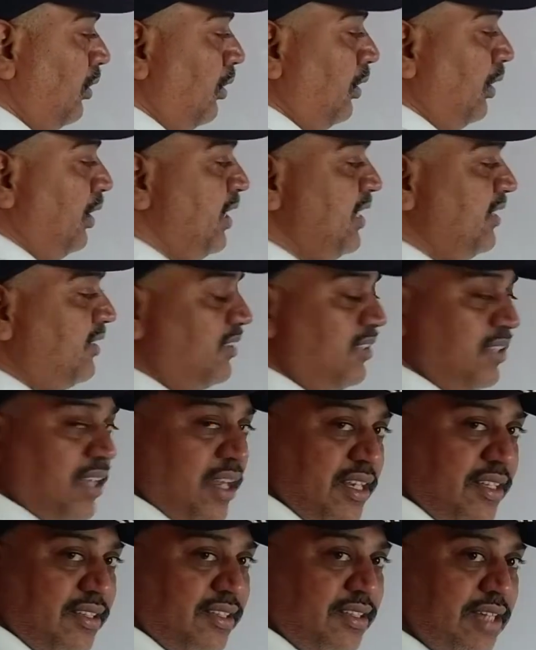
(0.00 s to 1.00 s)

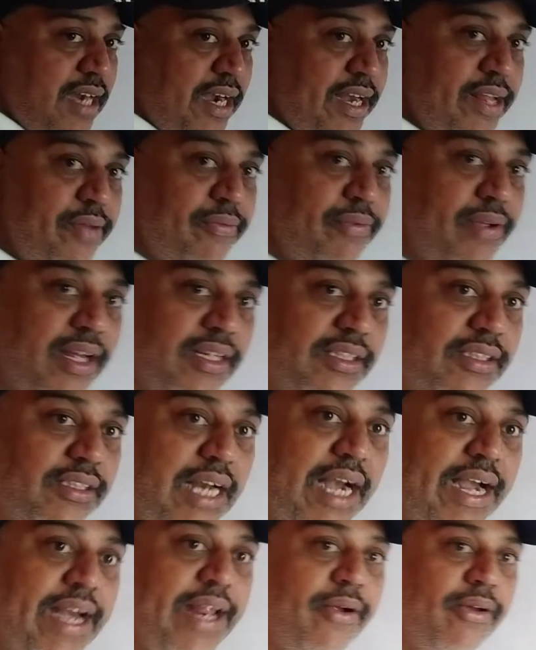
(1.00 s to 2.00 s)
listener is steady, we are
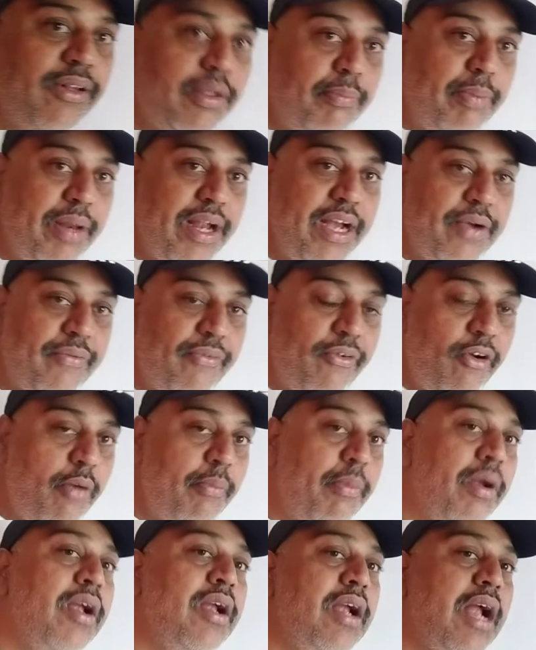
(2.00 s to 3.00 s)
standing on the
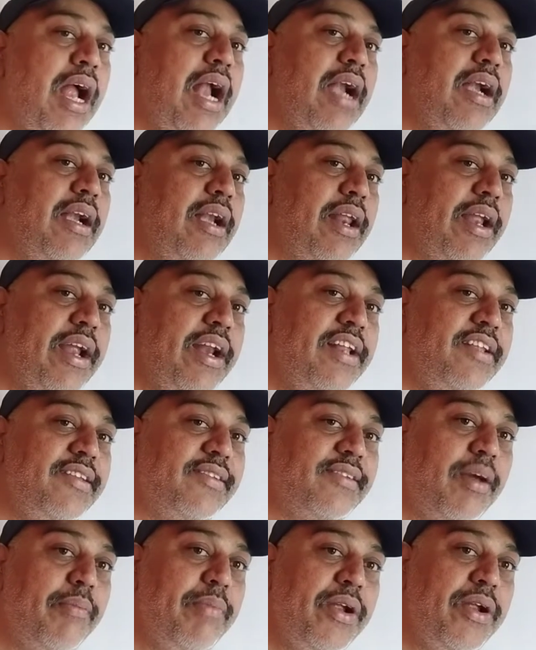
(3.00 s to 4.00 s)
platform and train is
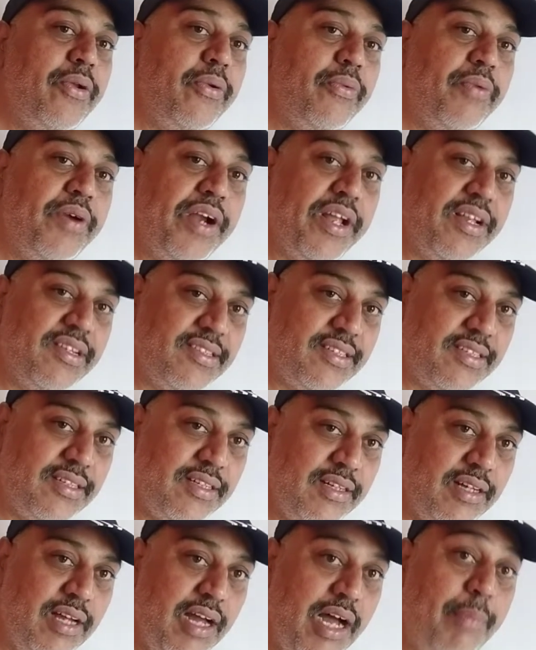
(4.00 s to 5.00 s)
coming toward us,
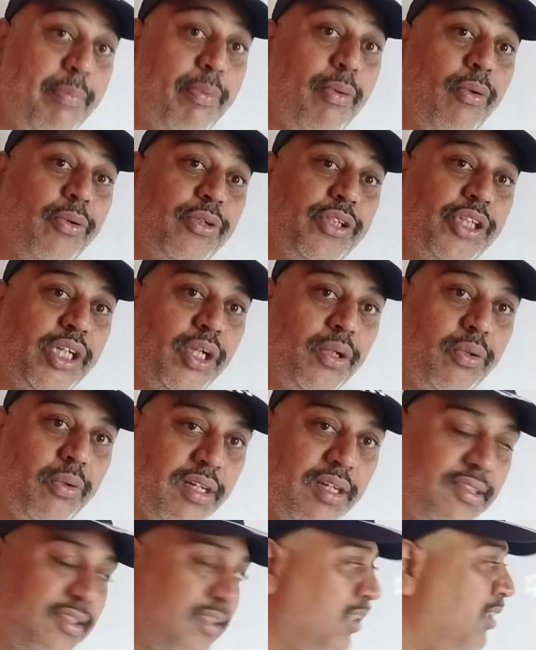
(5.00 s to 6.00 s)
approaching to
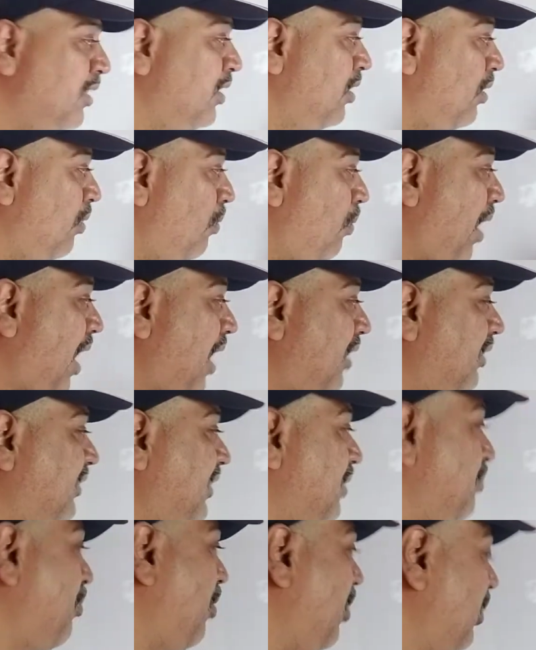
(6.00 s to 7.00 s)
us. What are the
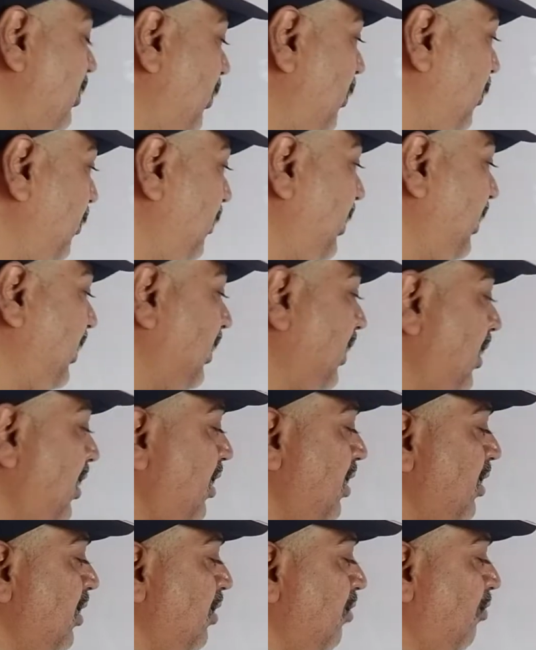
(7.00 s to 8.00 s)
symbols used here?
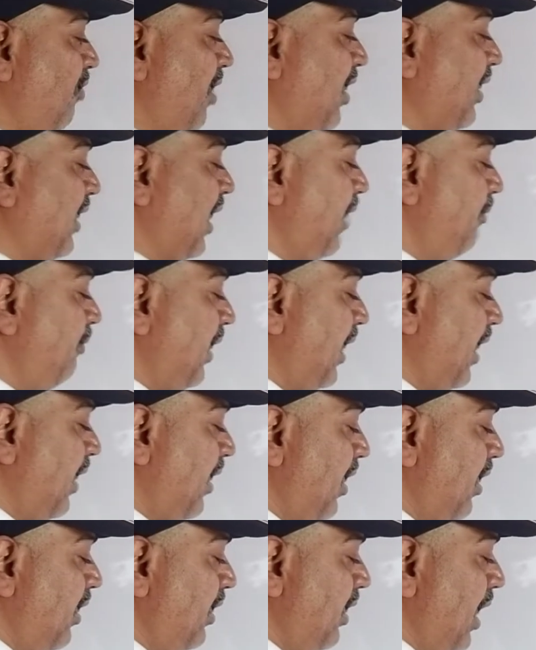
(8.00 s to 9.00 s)
What can be
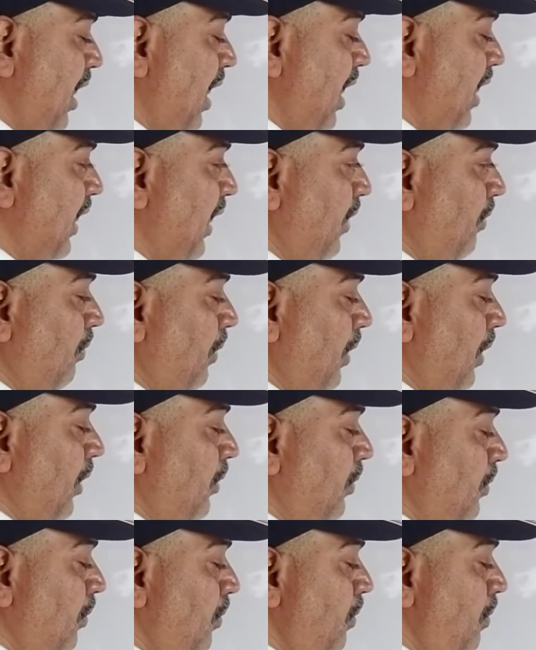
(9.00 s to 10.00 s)
written? N equal
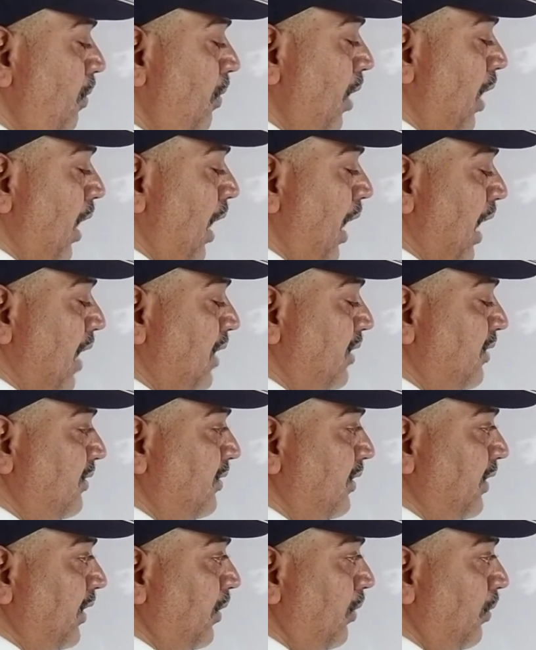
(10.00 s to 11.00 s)
to
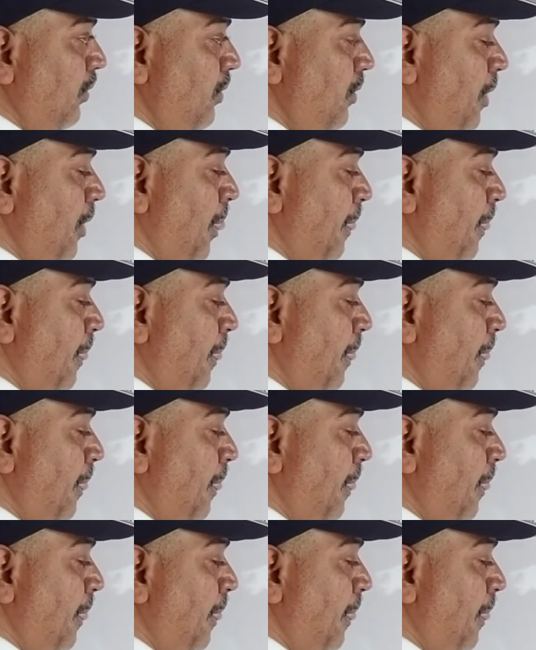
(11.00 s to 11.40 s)
N0